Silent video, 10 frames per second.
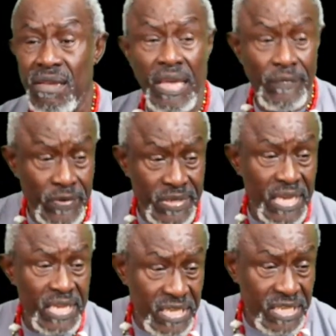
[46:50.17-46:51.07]
If we
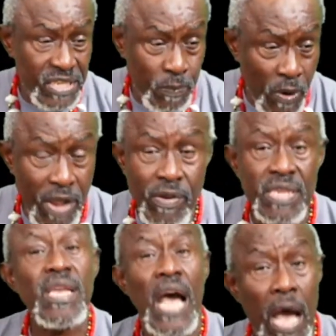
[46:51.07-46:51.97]
say this is progress,
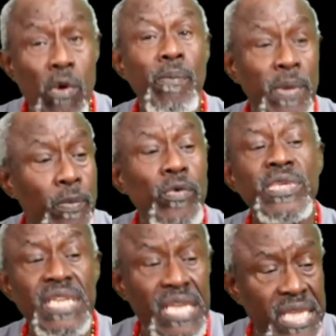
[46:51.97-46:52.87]
our people will
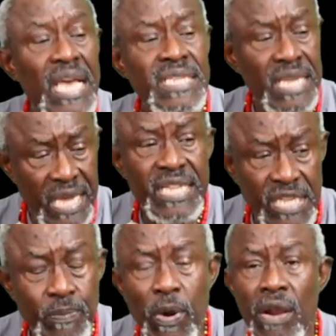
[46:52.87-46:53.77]
say yes, it
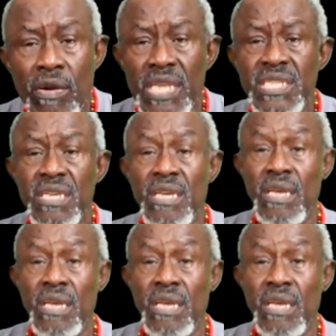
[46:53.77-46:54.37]
is progress.